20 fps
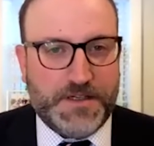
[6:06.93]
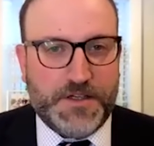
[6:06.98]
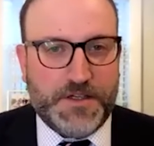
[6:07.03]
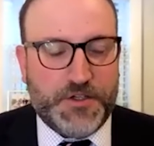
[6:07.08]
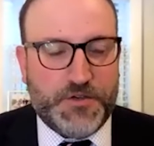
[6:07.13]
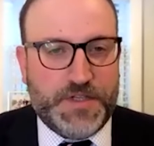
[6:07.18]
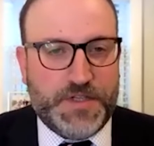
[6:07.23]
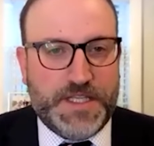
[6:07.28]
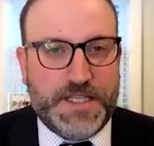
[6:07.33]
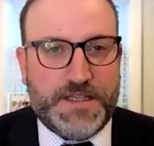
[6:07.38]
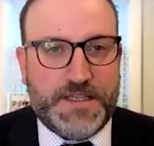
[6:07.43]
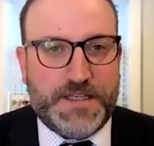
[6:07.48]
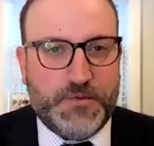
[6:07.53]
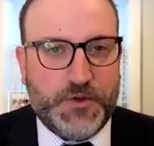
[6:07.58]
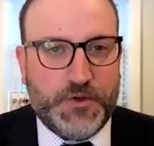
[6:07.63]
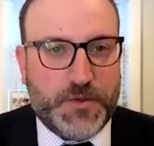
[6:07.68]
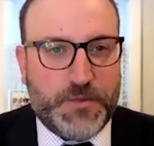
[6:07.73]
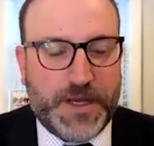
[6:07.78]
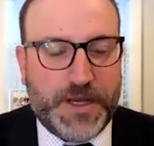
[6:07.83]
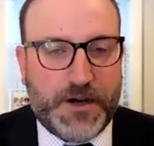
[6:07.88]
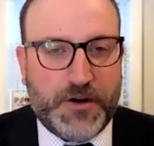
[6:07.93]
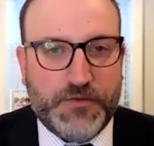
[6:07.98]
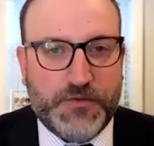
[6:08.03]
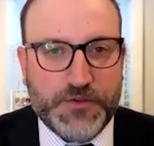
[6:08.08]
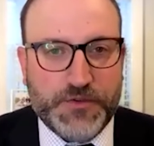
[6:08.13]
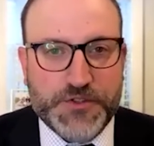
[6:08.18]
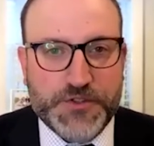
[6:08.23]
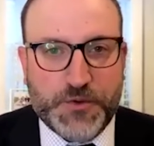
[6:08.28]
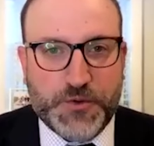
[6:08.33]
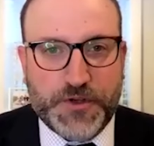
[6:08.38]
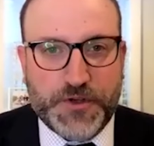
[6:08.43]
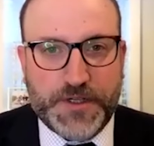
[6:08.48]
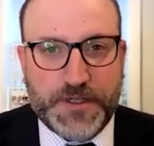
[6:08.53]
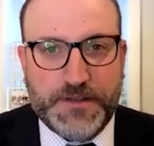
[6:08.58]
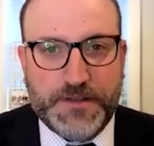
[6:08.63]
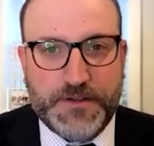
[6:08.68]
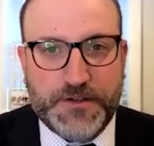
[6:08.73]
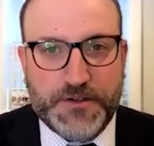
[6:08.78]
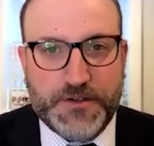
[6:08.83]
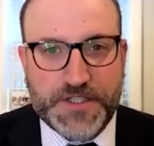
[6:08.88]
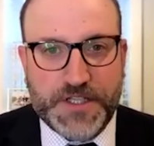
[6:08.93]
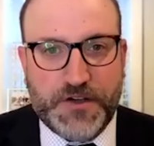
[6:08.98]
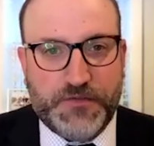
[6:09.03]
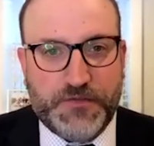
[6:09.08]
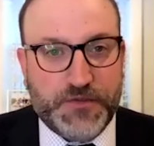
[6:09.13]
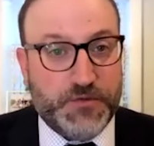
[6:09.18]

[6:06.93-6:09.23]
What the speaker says: a unique and really powerful story yourself.